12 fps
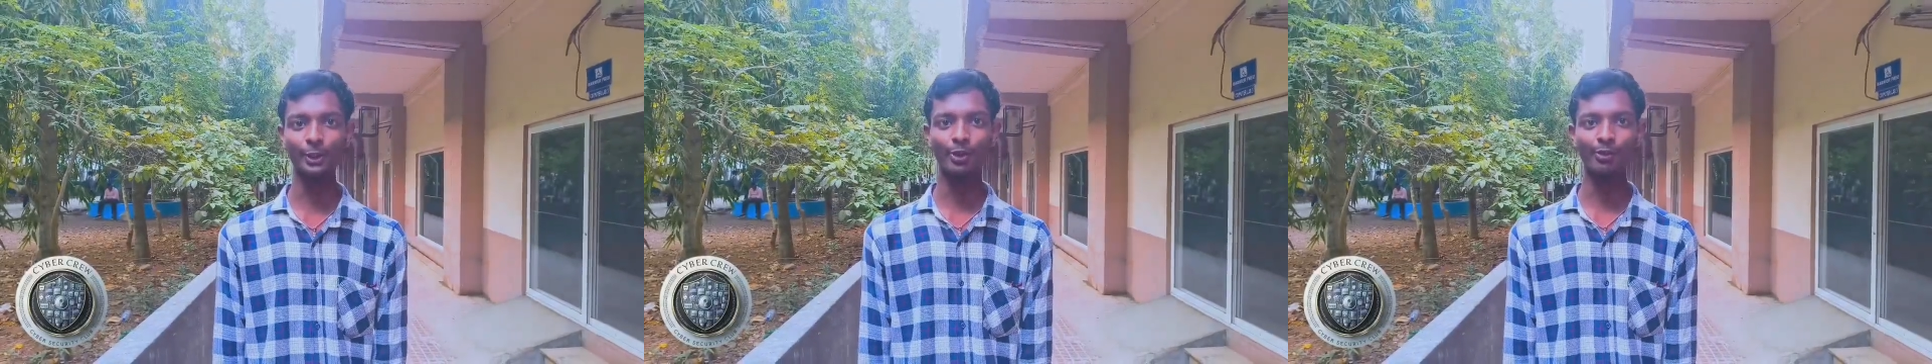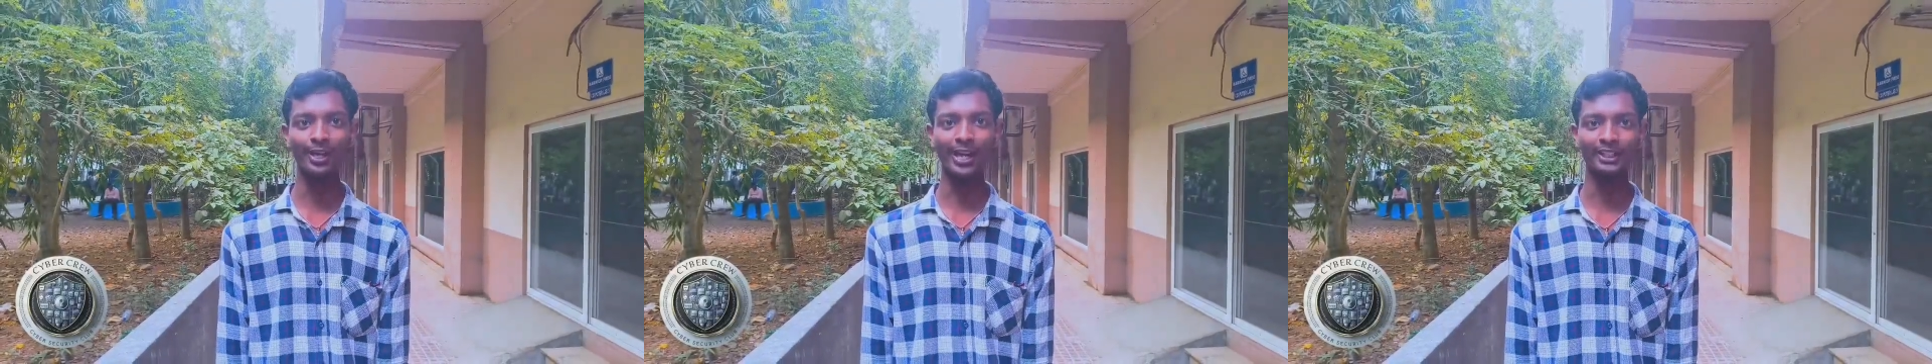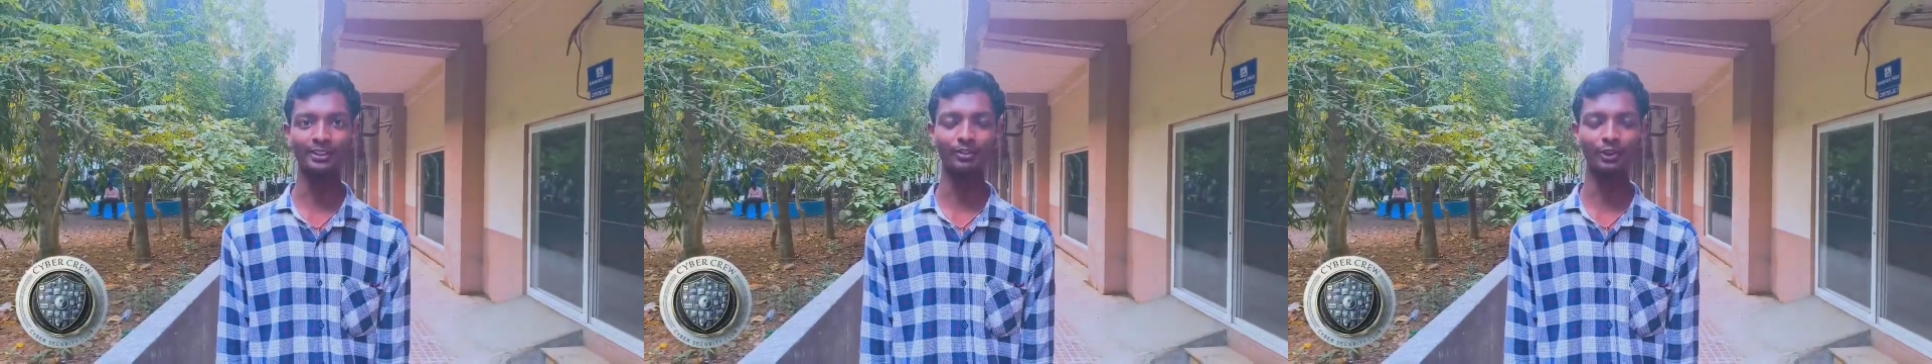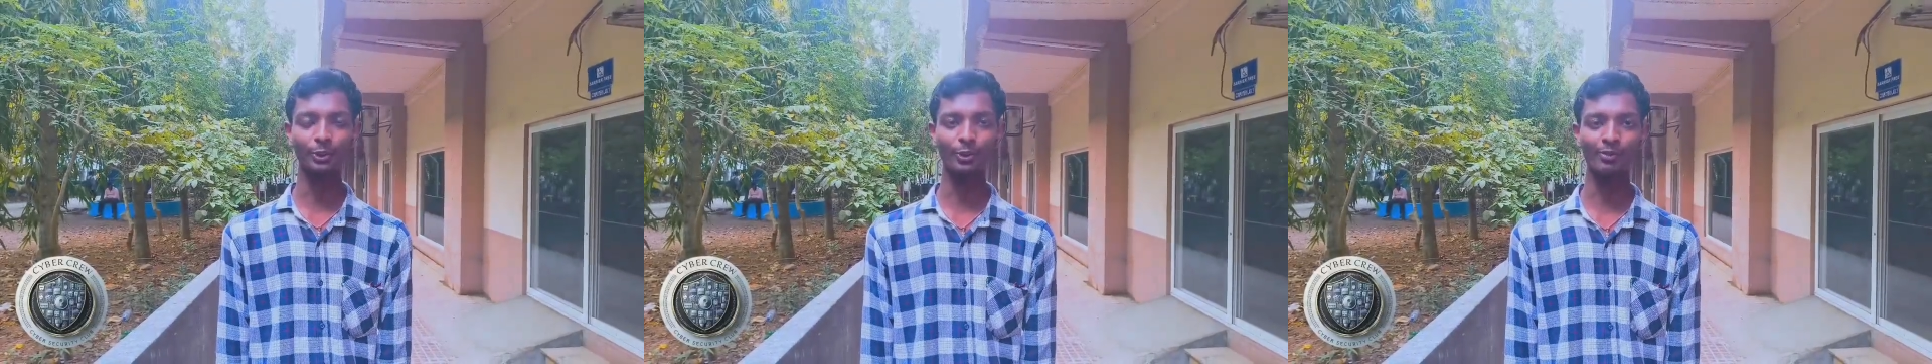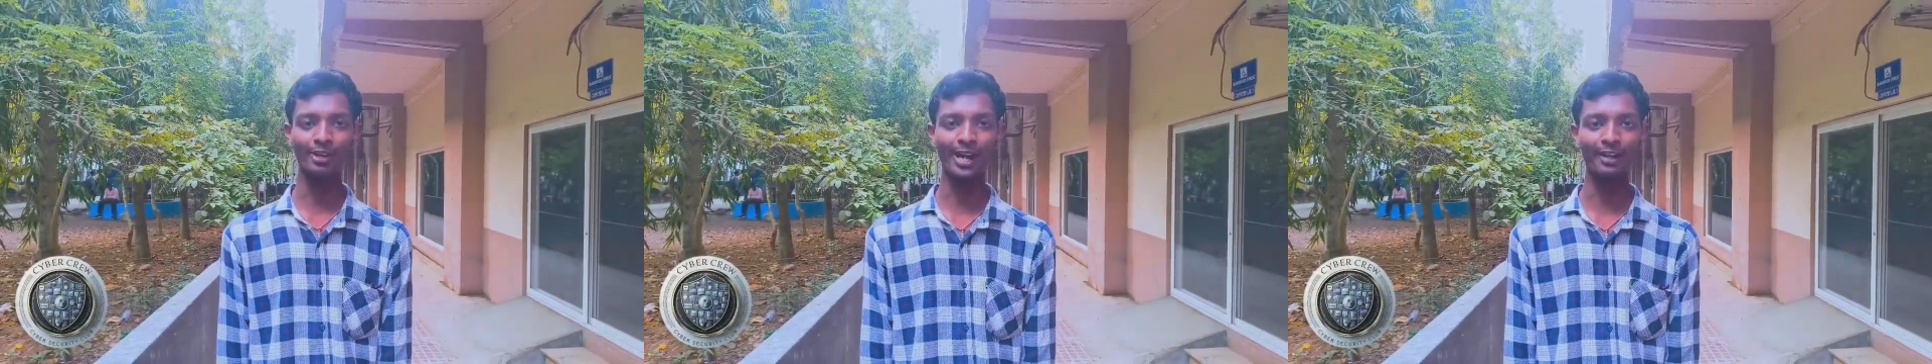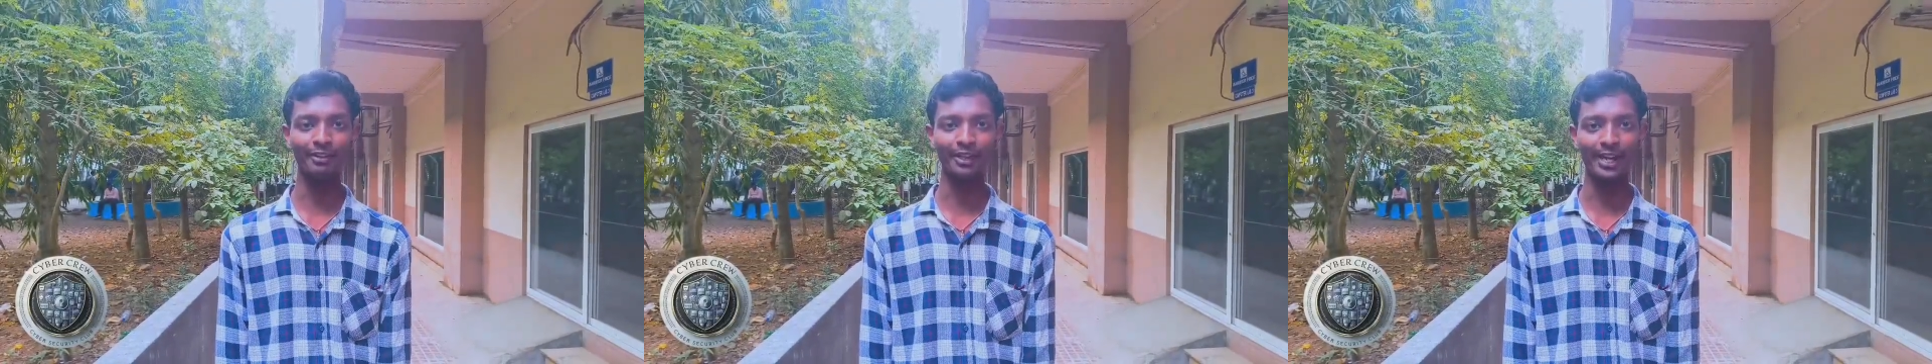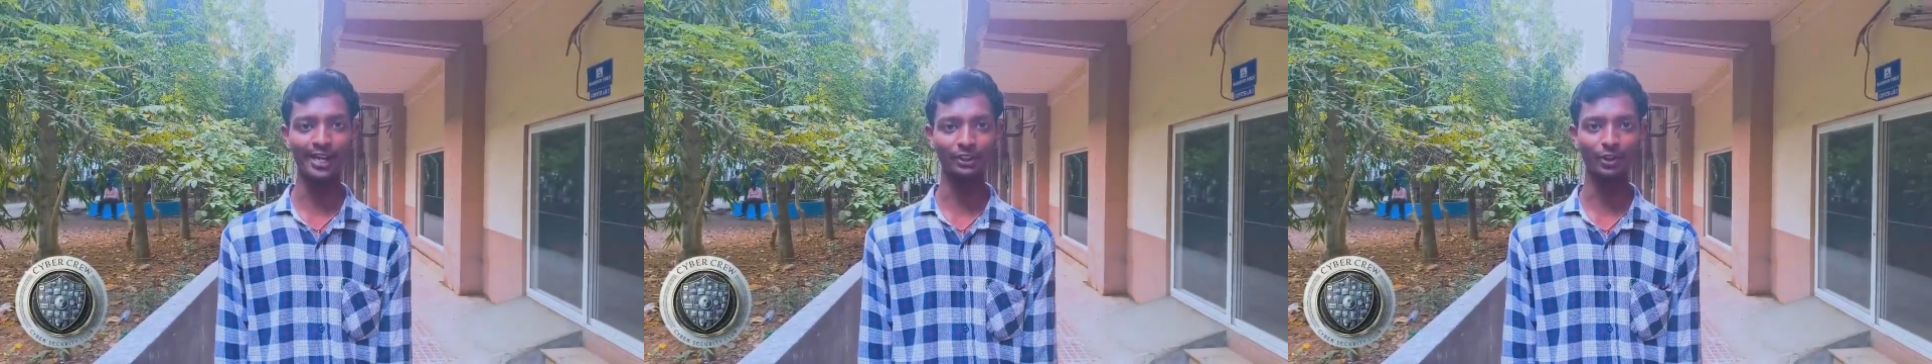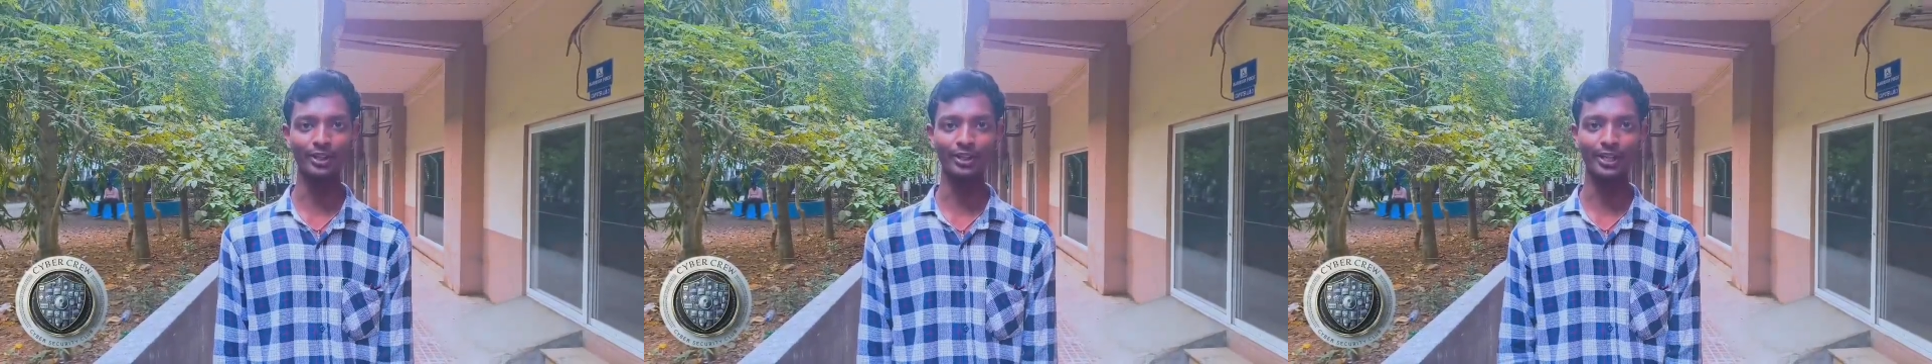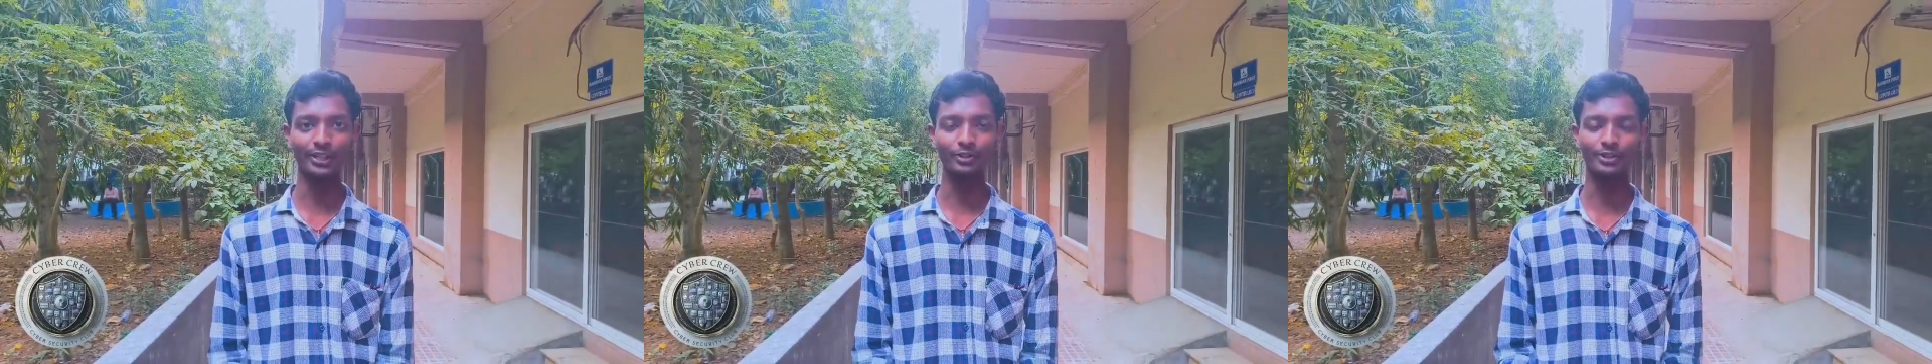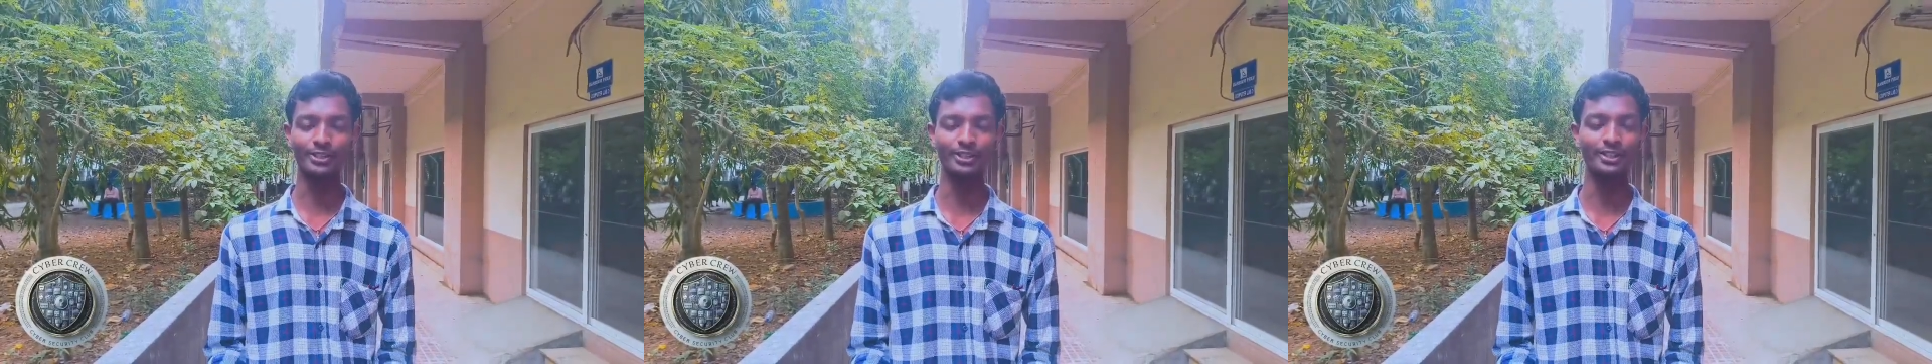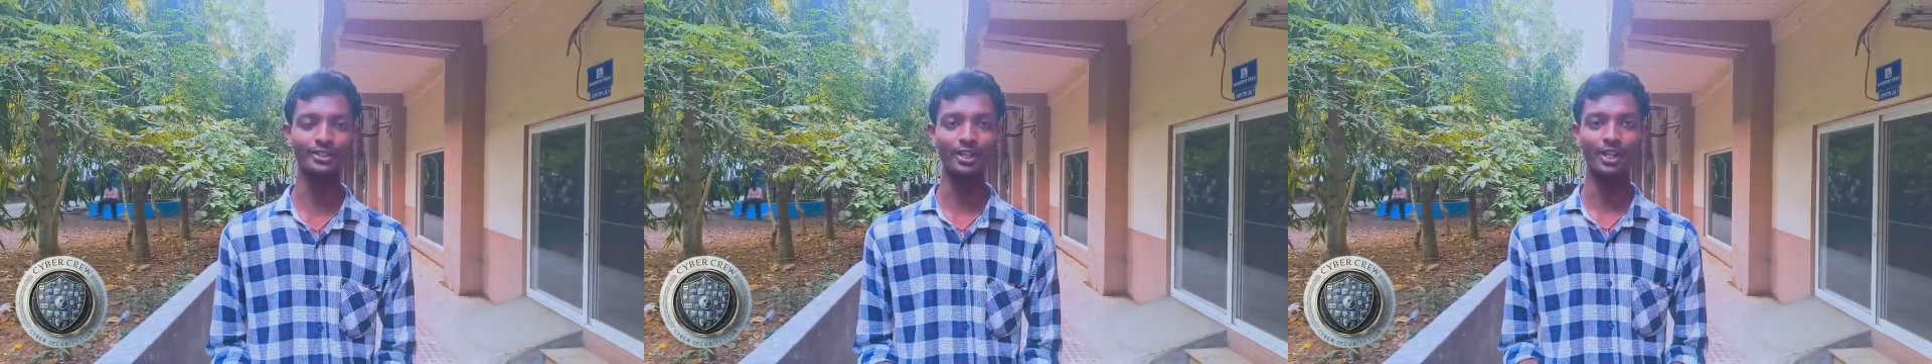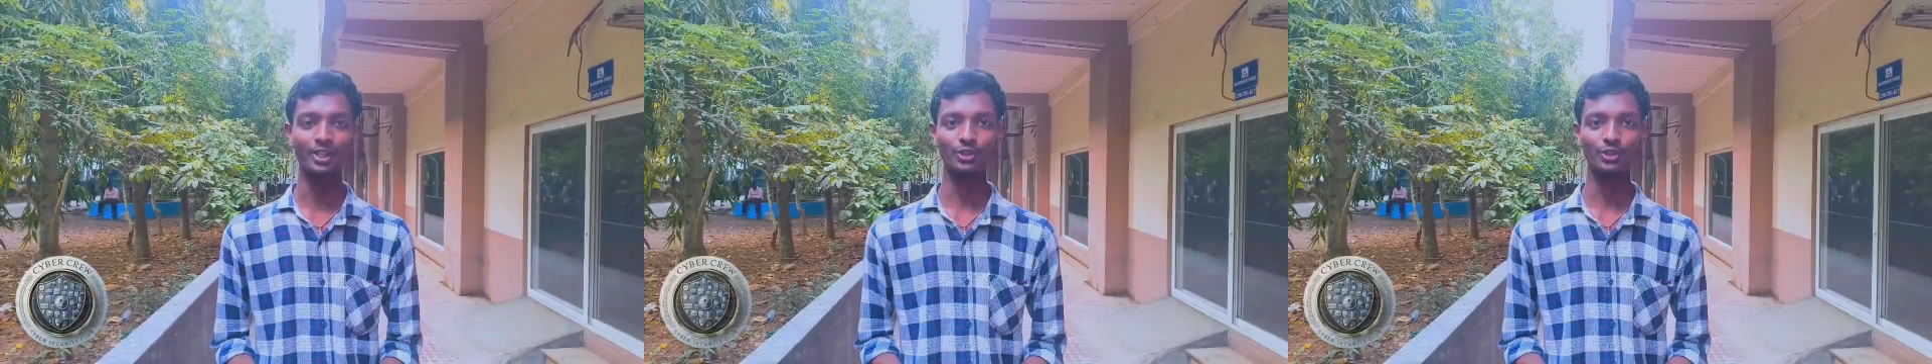Today we have a hackathon interactive session.